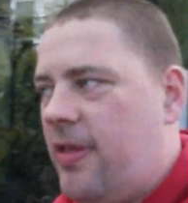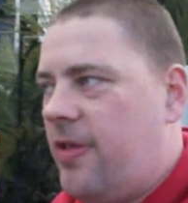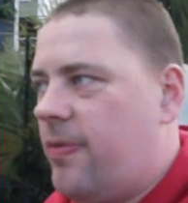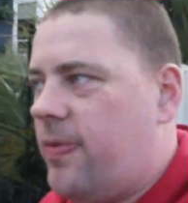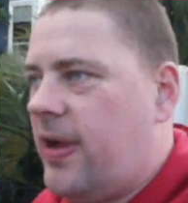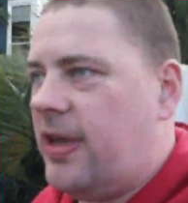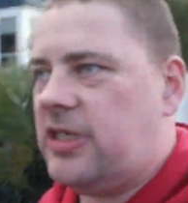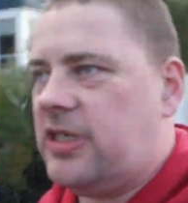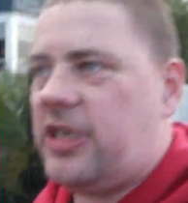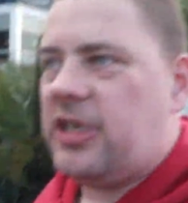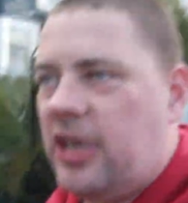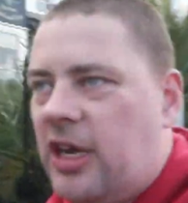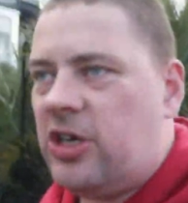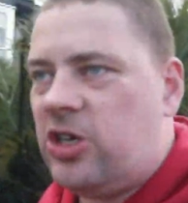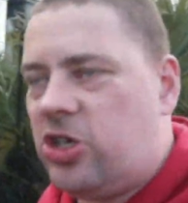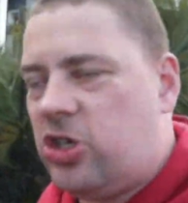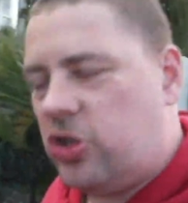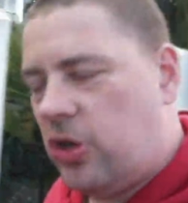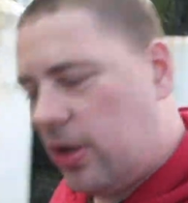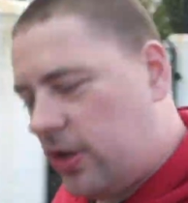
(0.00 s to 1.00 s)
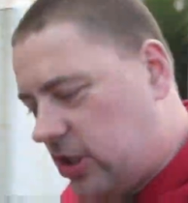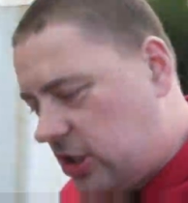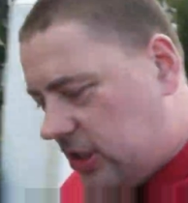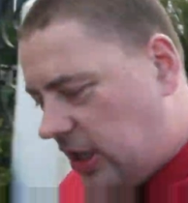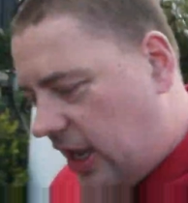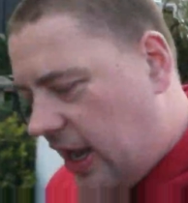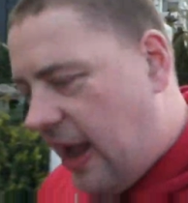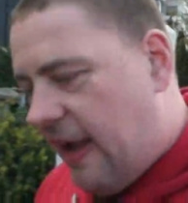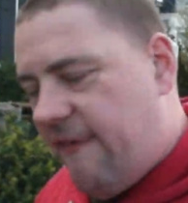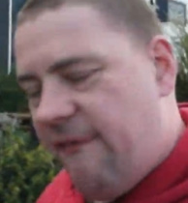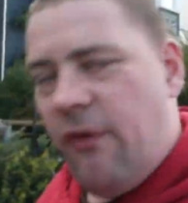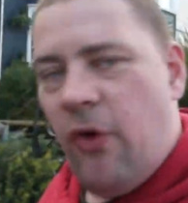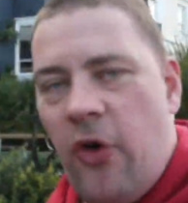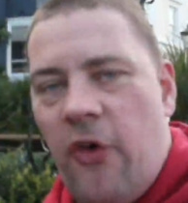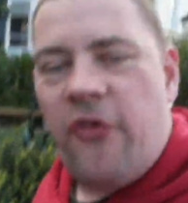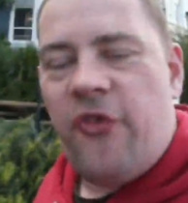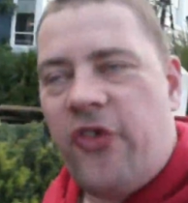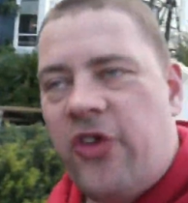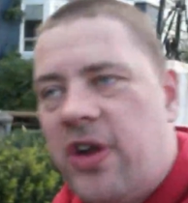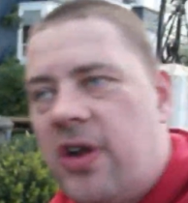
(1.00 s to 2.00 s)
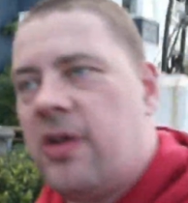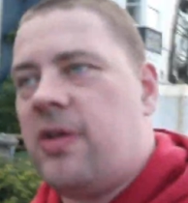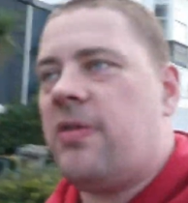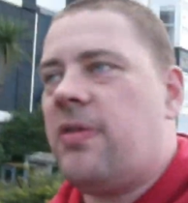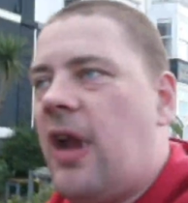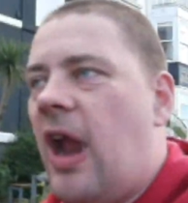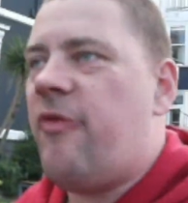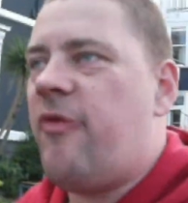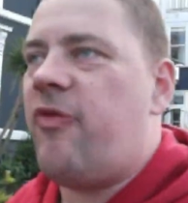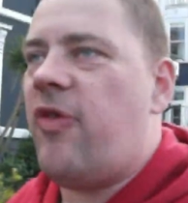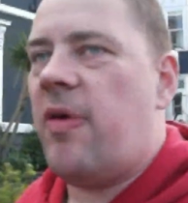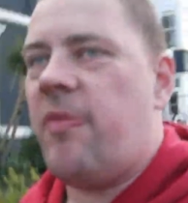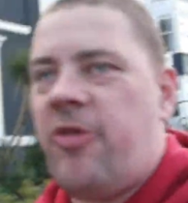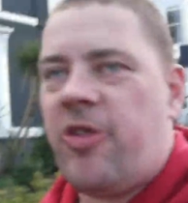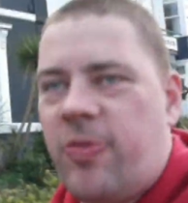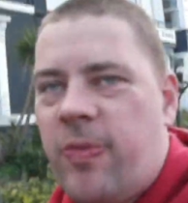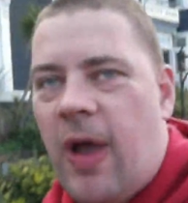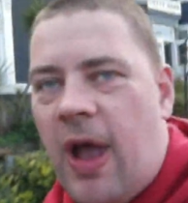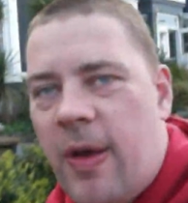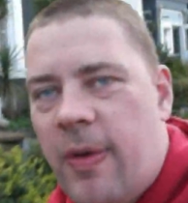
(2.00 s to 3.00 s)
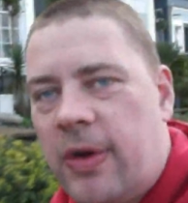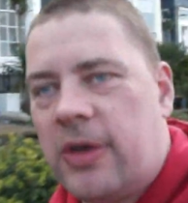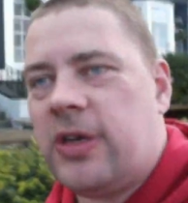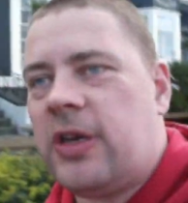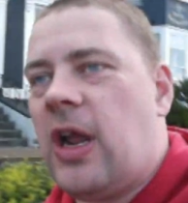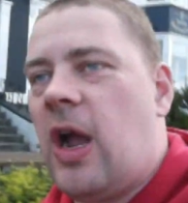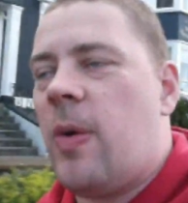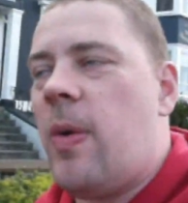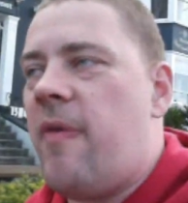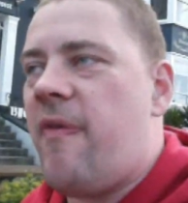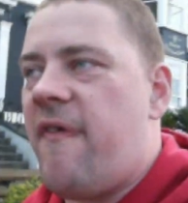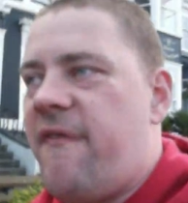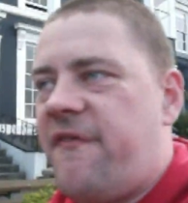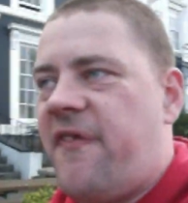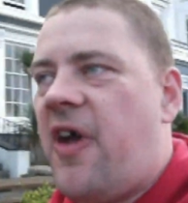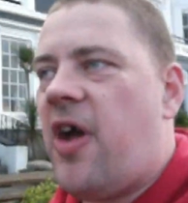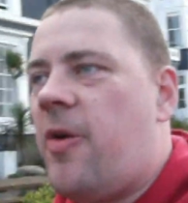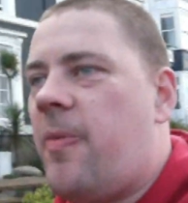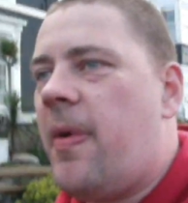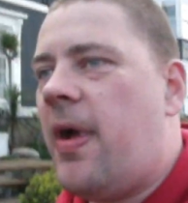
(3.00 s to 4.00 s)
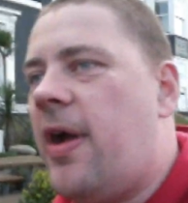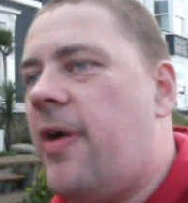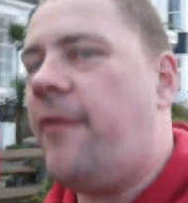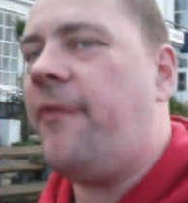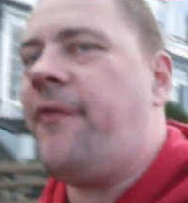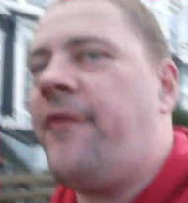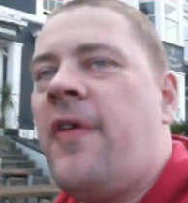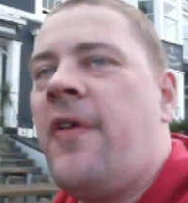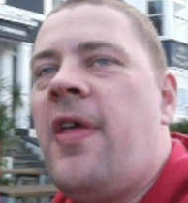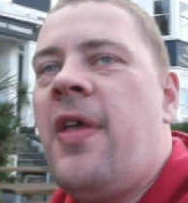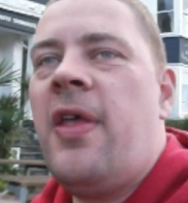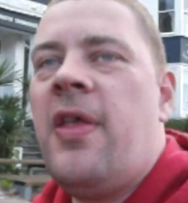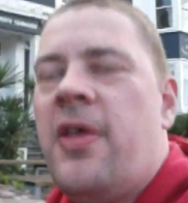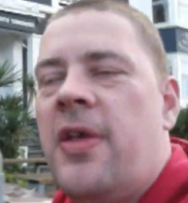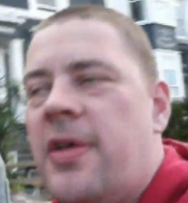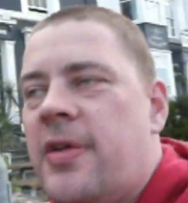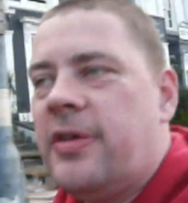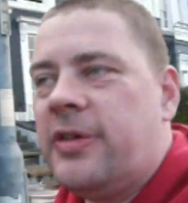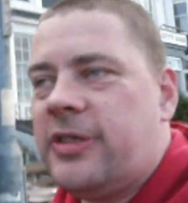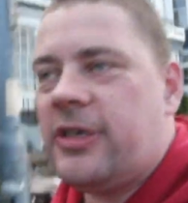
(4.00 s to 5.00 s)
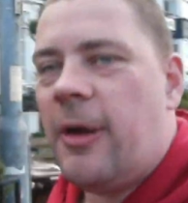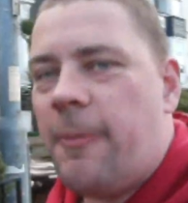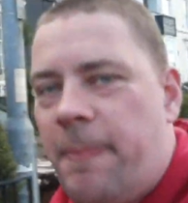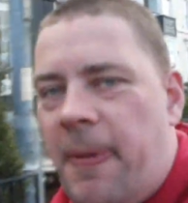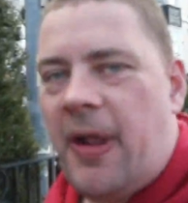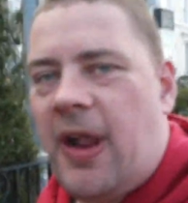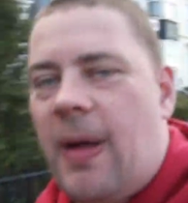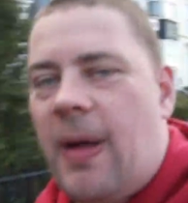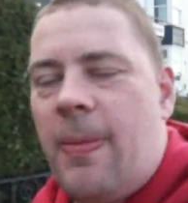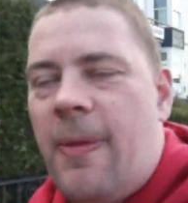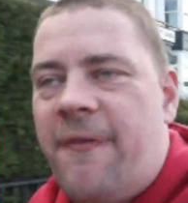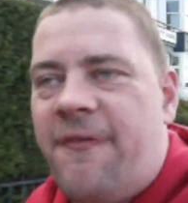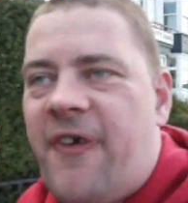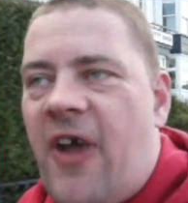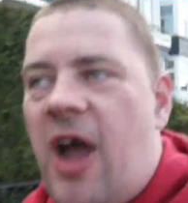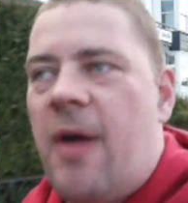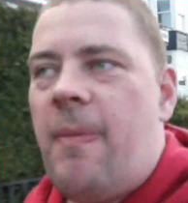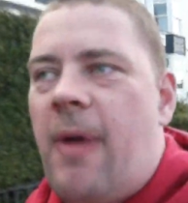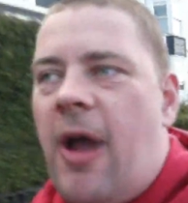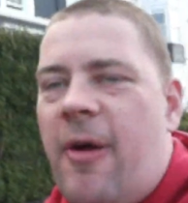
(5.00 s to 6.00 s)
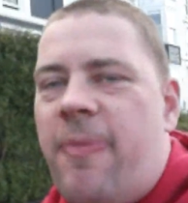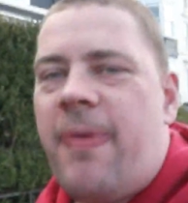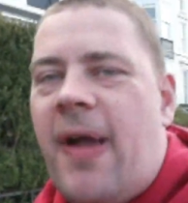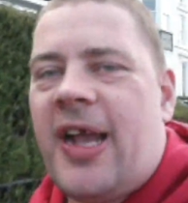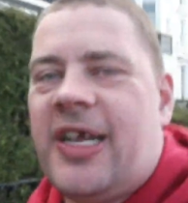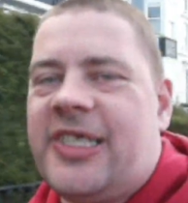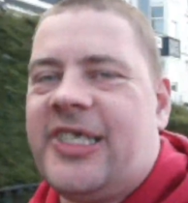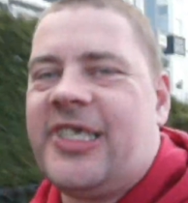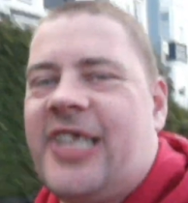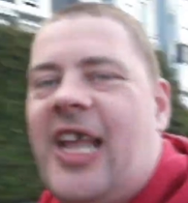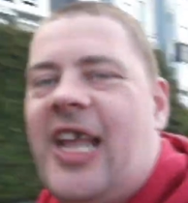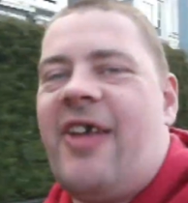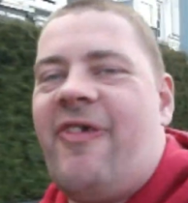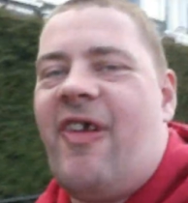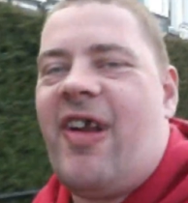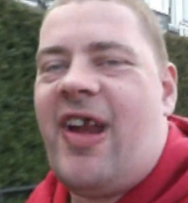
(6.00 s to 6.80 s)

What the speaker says: The race teaches you how to say F off and every other swear word to go with it, Falmouth. So big up the Falmouth Massive,